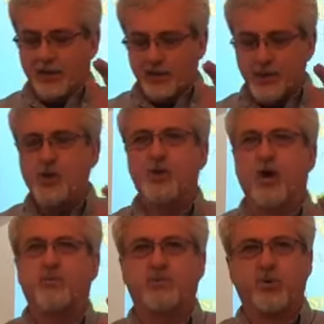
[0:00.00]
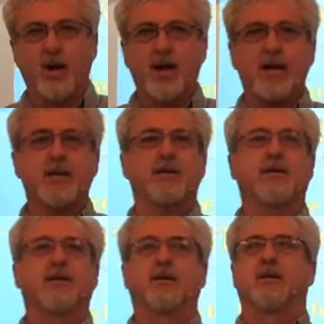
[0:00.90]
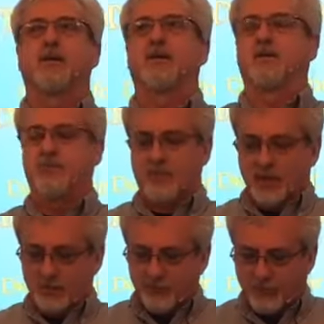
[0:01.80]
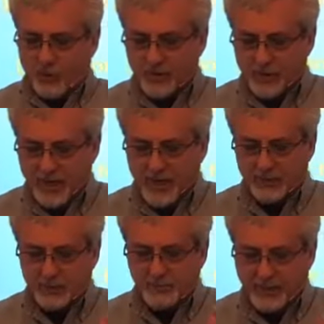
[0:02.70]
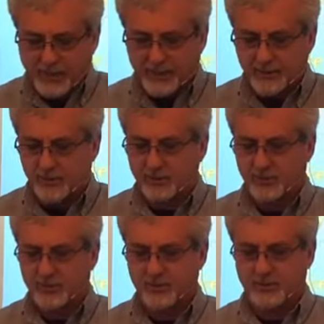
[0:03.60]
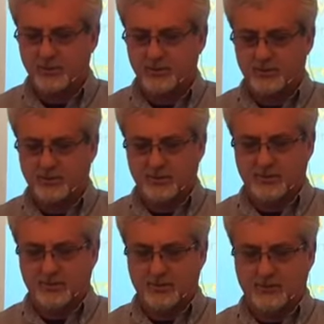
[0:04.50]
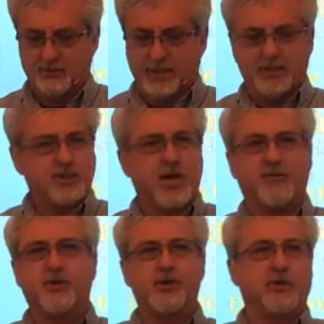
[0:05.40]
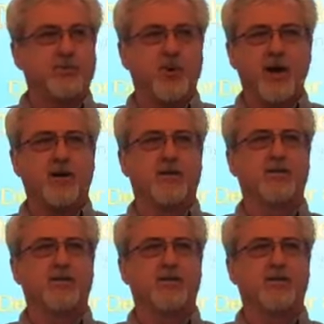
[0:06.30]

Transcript: you don't pray for God's peace. It is not through your prayer